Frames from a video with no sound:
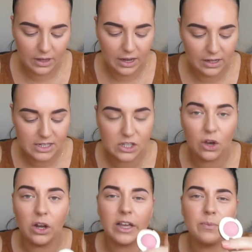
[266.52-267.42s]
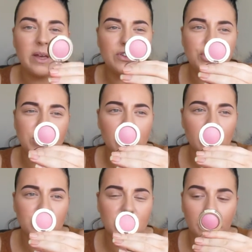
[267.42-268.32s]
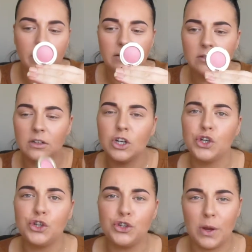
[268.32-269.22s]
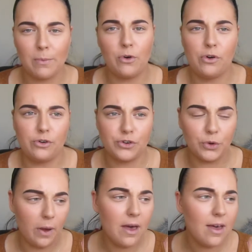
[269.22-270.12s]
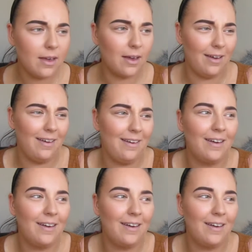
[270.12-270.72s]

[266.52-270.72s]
And it's got like a bit of shimmer to it. Shimmer to it.